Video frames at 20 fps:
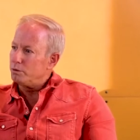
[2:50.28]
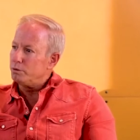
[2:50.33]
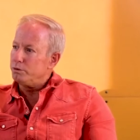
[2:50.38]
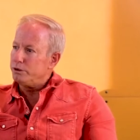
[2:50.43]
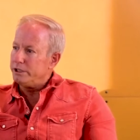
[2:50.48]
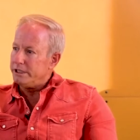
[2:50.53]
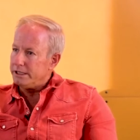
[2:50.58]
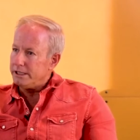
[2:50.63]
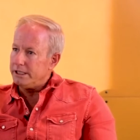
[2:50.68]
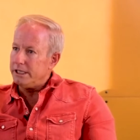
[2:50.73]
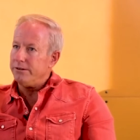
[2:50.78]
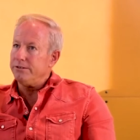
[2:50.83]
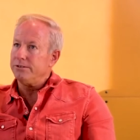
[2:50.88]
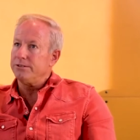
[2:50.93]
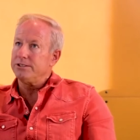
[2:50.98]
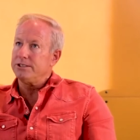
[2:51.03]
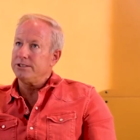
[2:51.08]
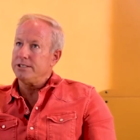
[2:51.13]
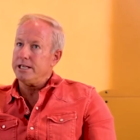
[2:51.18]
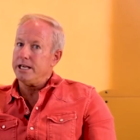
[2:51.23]
really
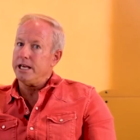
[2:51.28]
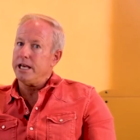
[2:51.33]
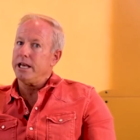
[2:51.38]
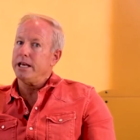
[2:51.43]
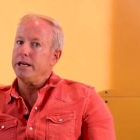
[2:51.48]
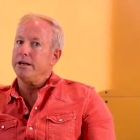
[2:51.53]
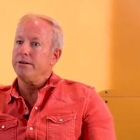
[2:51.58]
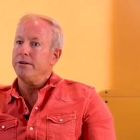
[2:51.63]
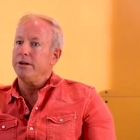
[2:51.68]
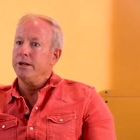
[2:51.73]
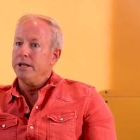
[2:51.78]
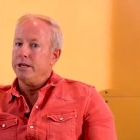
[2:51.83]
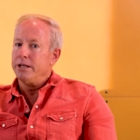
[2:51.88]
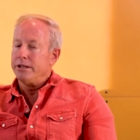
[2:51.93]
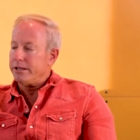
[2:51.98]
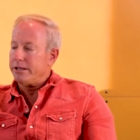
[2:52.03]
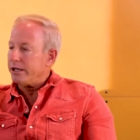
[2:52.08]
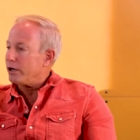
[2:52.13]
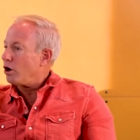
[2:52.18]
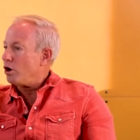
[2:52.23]
seeing
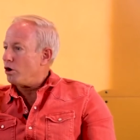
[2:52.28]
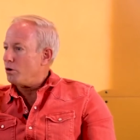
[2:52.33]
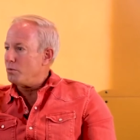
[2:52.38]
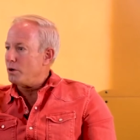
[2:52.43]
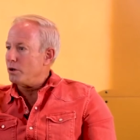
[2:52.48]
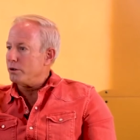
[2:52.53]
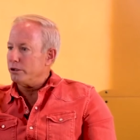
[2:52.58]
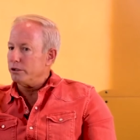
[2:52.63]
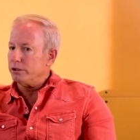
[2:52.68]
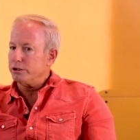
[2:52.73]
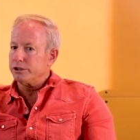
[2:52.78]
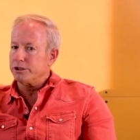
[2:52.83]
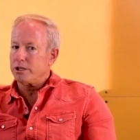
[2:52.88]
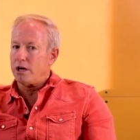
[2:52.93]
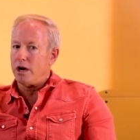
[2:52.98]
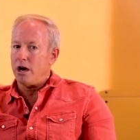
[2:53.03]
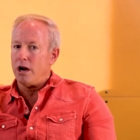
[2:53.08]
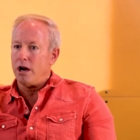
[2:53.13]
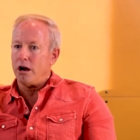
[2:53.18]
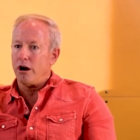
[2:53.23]
that homeowners
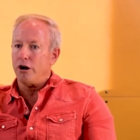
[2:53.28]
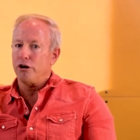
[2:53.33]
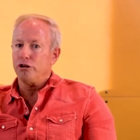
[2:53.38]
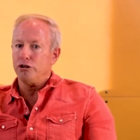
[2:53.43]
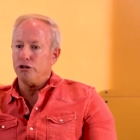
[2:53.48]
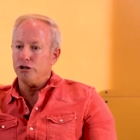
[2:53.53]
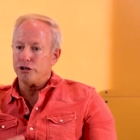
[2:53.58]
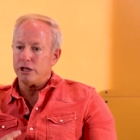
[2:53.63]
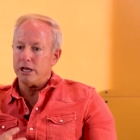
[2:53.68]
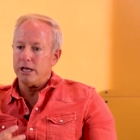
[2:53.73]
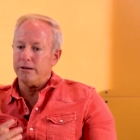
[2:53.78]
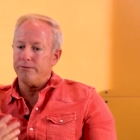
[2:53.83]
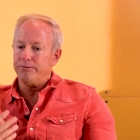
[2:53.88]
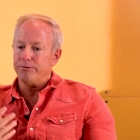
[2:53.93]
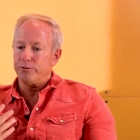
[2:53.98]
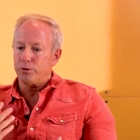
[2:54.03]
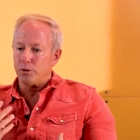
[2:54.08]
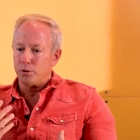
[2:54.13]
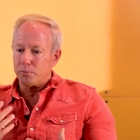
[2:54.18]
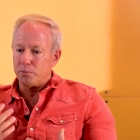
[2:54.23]
are looking
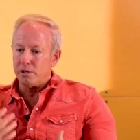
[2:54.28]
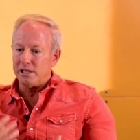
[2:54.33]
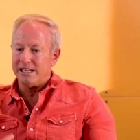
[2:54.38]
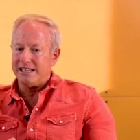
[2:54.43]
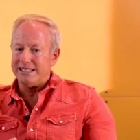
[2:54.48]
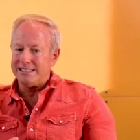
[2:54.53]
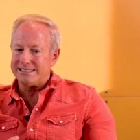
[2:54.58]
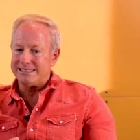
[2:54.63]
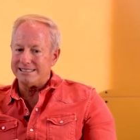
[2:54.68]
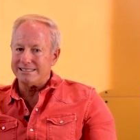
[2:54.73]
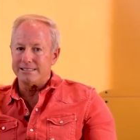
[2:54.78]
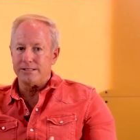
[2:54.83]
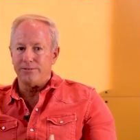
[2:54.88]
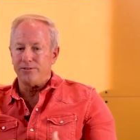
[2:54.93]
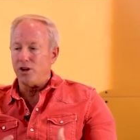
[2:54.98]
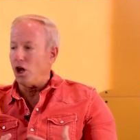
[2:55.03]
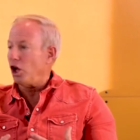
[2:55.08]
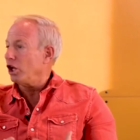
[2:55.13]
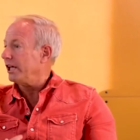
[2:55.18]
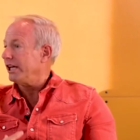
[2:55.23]
for places
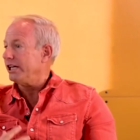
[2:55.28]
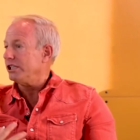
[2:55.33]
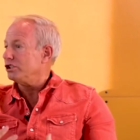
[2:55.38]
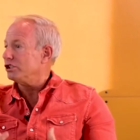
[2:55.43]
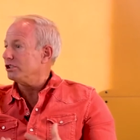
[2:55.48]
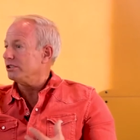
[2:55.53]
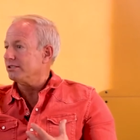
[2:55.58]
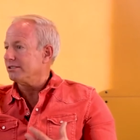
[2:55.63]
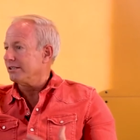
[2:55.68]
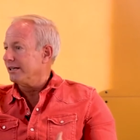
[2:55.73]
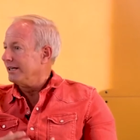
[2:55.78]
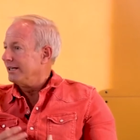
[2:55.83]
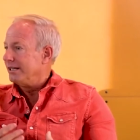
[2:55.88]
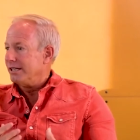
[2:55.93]
of all ages,